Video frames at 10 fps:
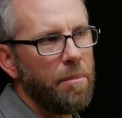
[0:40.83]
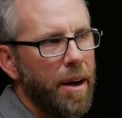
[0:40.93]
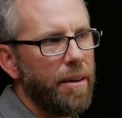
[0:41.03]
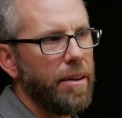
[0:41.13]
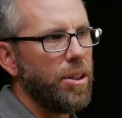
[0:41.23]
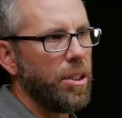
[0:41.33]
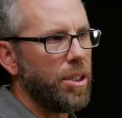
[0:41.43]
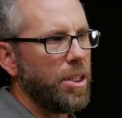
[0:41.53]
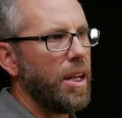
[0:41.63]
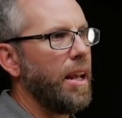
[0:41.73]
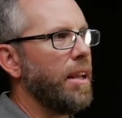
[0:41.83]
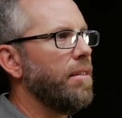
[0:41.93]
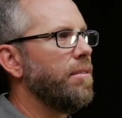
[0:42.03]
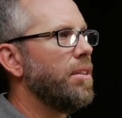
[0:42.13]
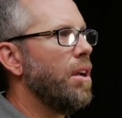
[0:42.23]
marriage
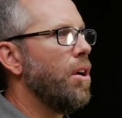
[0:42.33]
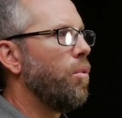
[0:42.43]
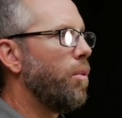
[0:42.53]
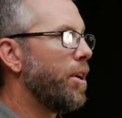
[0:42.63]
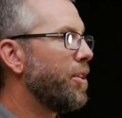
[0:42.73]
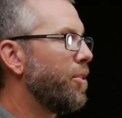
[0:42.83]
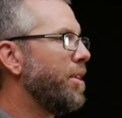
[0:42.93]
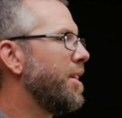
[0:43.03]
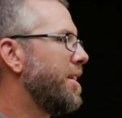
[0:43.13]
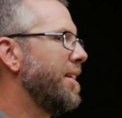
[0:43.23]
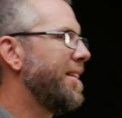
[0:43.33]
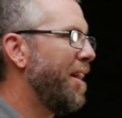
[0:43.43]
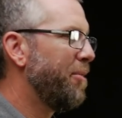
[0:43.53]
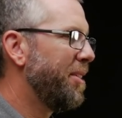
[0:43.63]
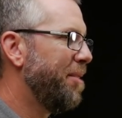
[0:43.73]
saved where you're going to sit
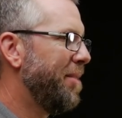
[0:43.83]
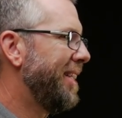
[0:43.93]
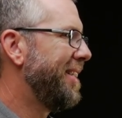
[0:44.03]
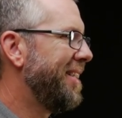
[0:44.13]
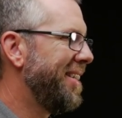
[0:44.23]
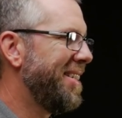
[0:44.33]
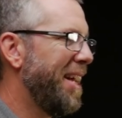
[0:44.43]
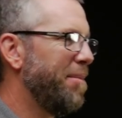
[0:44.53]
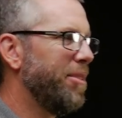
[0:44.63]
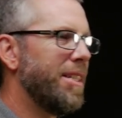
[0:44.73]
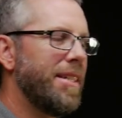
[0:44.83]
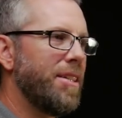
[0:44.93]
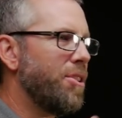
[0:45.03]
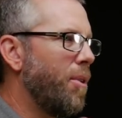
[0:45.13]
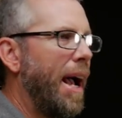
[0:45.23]
down with them at the dinner table and say,
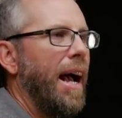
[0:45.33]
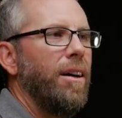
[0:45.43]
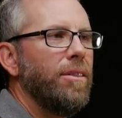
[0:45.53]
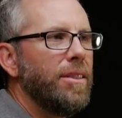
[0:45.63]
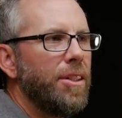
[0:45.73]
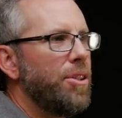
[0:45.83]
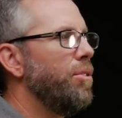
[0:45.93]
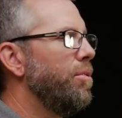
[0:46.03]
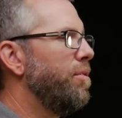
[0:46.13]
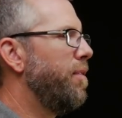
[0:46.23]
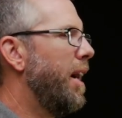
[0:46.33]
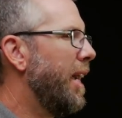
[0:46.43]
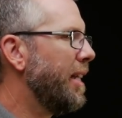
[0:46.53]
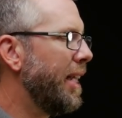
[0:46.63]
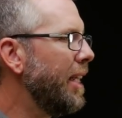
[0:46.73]
So, how did you
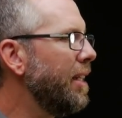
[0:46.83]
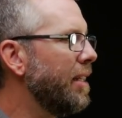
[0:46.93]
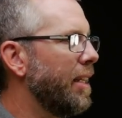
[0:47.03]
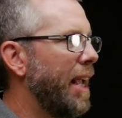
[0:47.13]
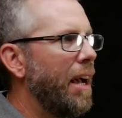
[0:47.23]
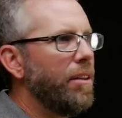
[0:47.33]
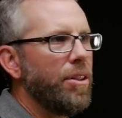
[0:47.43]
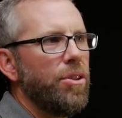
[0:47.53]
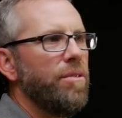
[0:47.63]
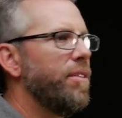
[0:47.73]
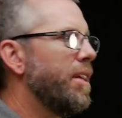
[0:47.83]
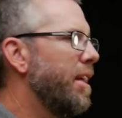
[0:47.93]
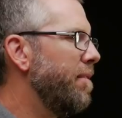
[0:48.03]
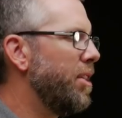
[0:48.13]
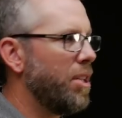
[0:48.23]
find healing? How did you
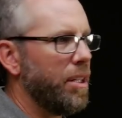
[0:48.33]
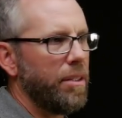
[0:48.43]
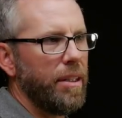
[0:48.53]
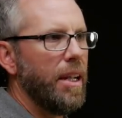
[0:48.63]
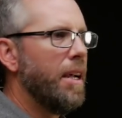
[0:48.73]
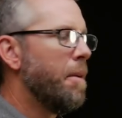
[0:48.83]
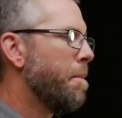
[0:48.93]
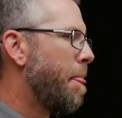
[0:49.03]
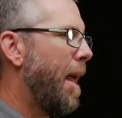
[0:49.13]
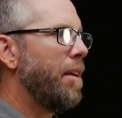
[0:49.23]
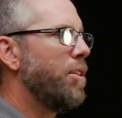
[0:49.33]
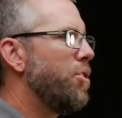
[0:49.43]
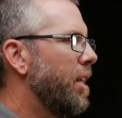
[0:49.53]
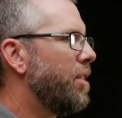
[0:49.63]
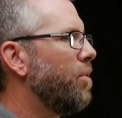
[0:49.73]
forgive each other? And how did you
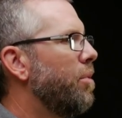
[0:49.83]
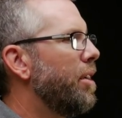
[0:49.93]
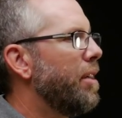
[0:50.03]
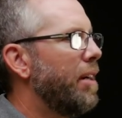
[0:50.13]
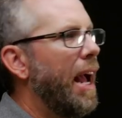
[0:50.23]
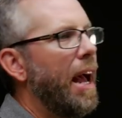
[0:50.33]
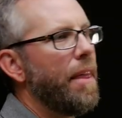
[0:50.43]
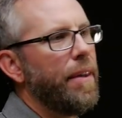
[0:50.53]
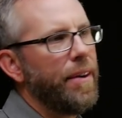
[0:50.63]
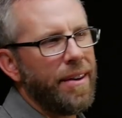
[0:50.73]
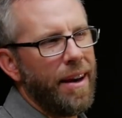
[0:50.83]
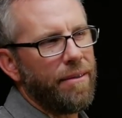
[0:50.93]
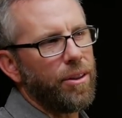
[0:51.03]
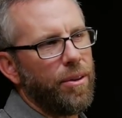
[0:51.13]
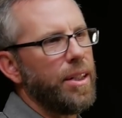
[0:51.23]
get to where you're at? They're
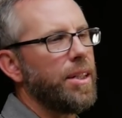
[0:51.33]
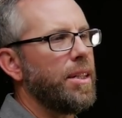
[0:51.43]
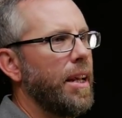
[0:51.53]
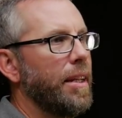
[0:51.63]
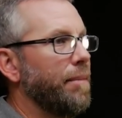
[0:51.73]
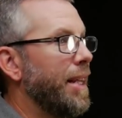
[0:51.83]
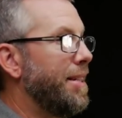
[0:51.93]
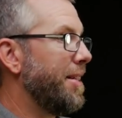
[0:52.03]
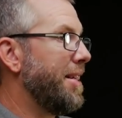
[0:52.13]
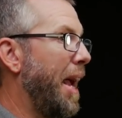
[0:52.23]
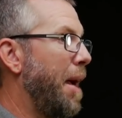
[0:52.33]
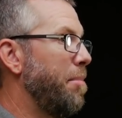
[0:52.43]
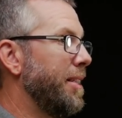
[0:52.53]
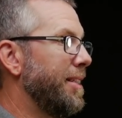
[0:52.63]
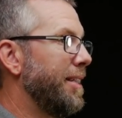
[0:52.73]
never going to say, It just
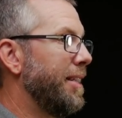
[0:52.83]
happened.